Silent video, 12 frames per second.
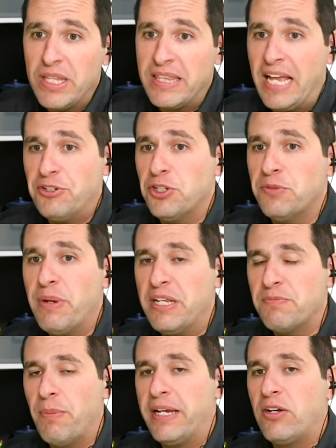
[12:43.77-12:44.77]
That just
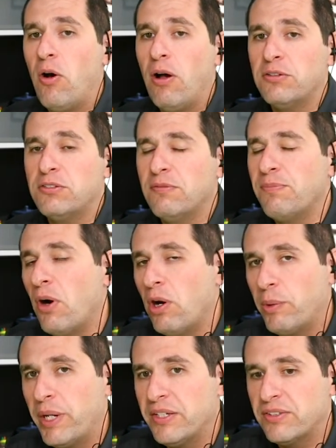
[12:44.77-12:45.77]
means my cost of
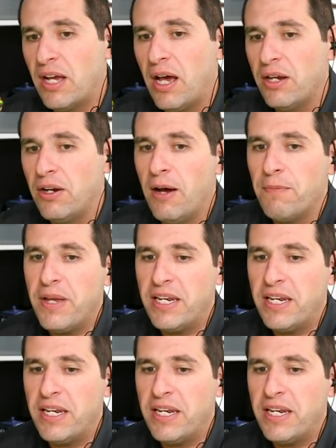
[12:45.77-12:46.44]
borrowing has gone up.